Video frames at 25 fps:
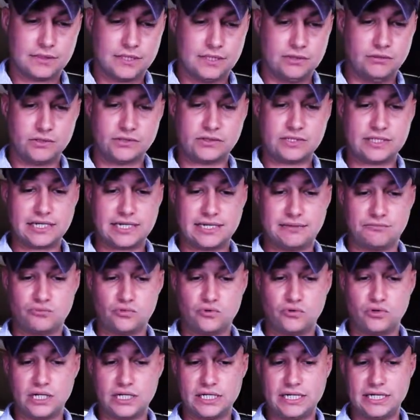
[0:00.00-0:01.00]
Looks like I'm
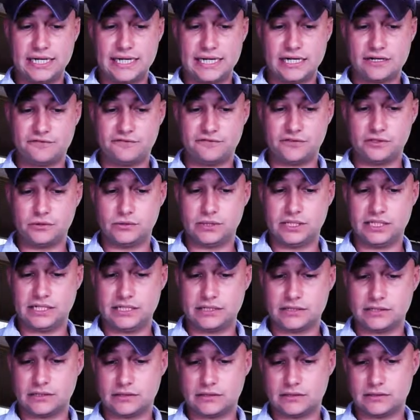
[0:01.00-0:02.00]
running out of fluid
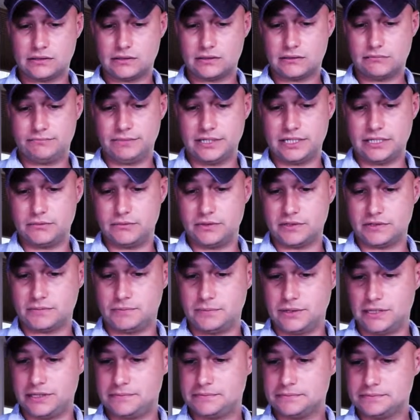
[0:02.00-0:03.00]
here. Bear with
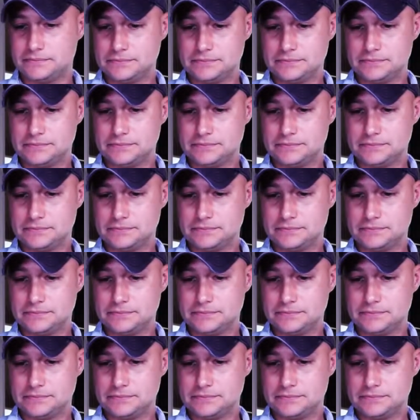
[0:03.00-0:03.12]
me.